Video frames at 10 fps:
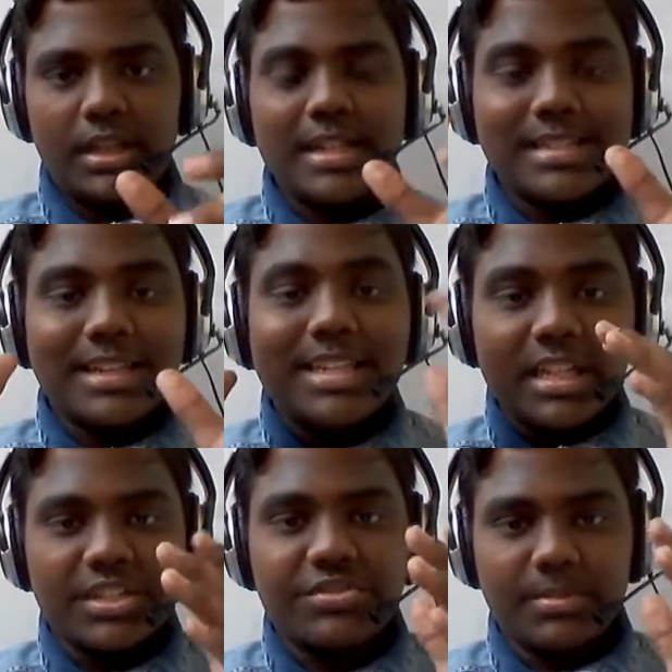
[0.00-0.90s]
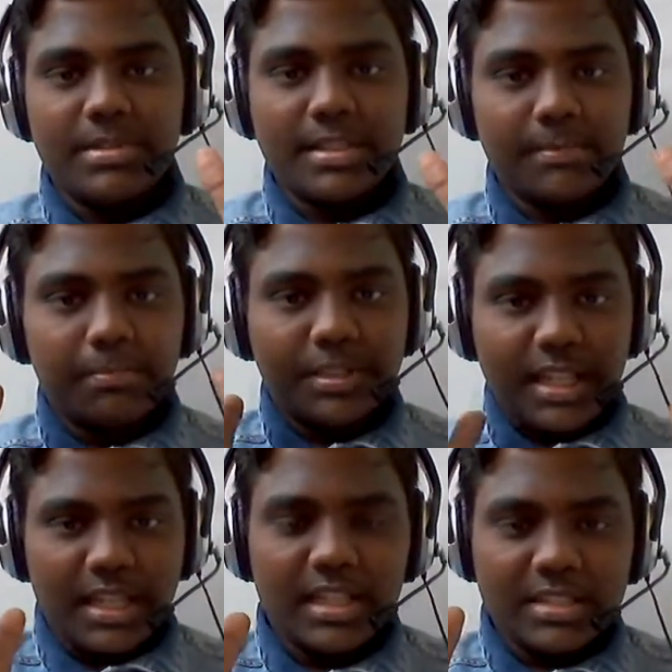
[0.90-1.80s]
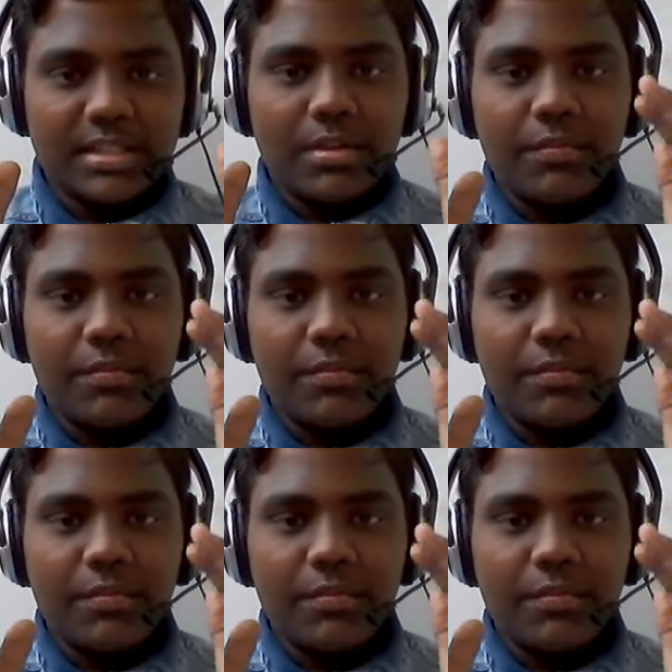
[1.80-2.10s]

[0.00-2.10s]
It's an industry, means it's a place